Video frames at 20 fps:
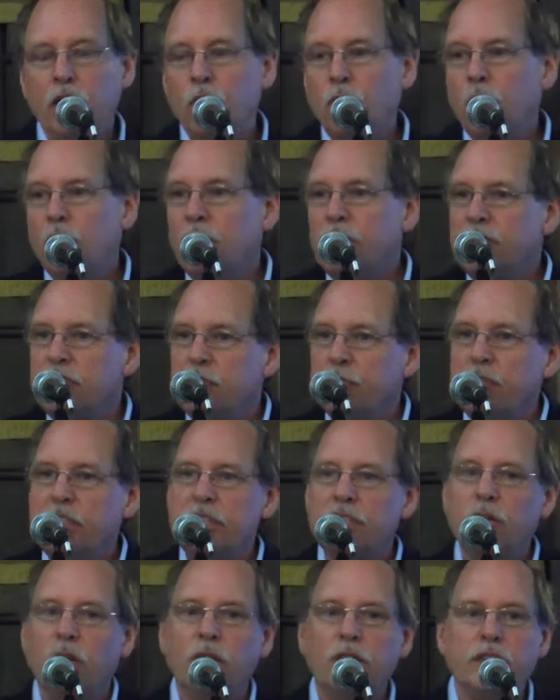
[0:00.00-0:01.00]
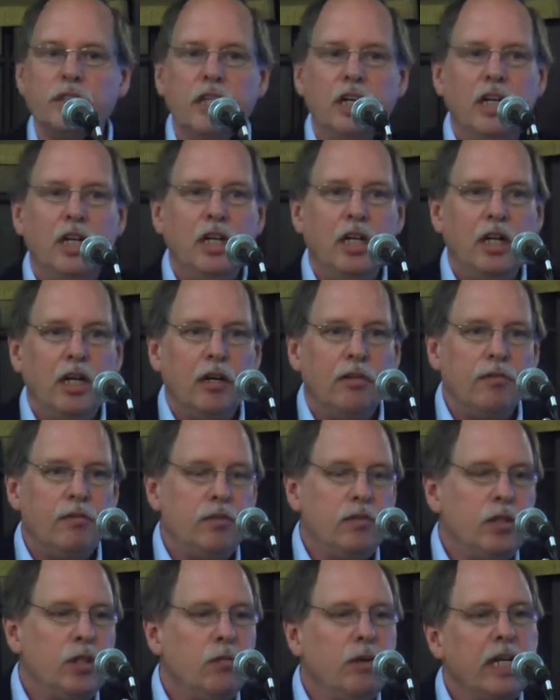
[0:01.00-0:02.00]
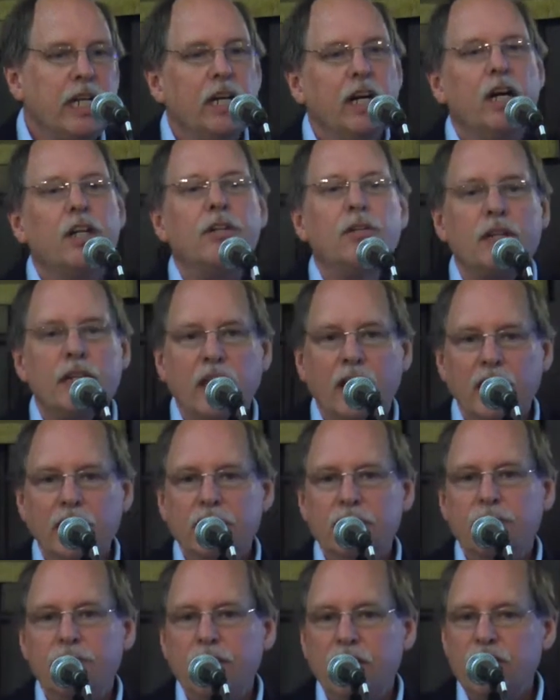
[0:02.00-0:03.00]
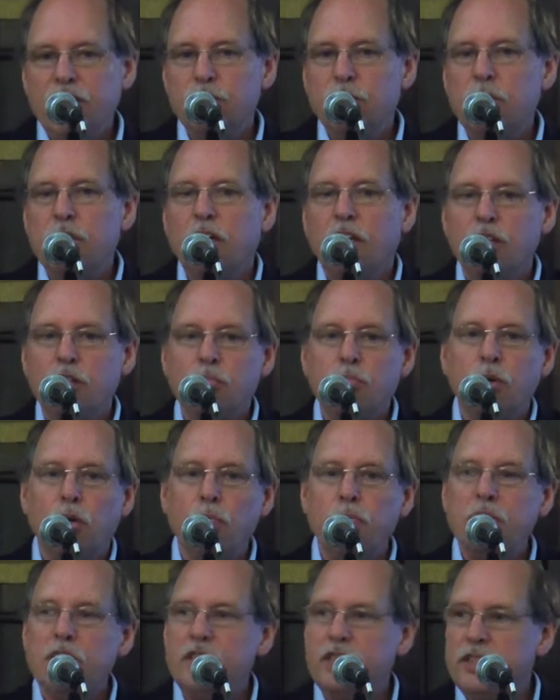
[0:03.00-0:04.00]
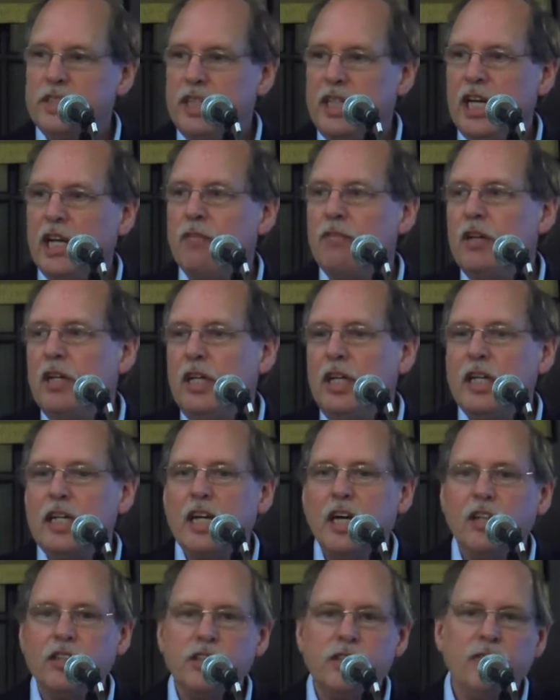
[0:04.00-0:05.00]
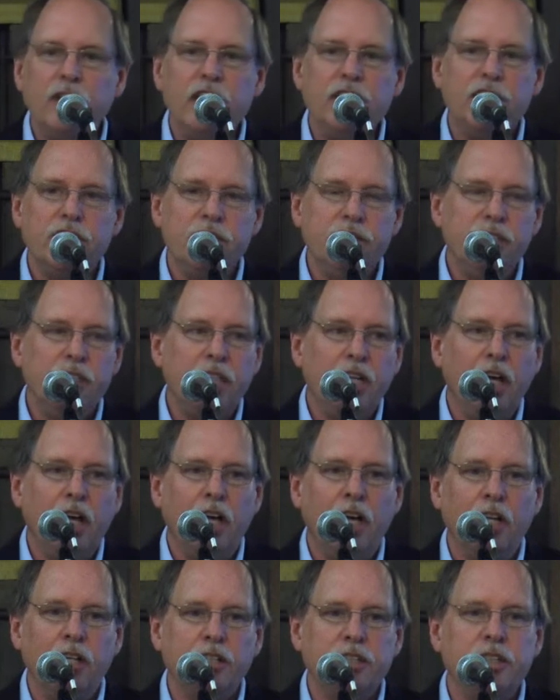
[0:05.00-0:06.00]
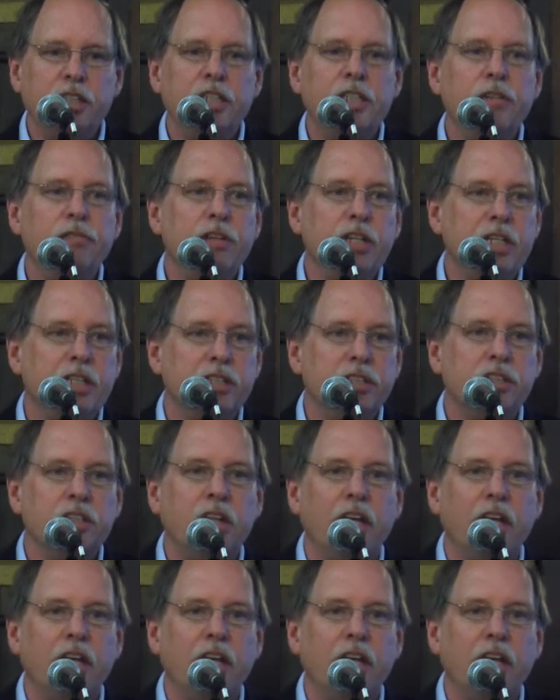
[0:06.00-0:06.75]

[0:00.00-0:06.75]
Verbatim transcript: or as the result of doing other kinds of things with other purposes that have conservation si uh, significance,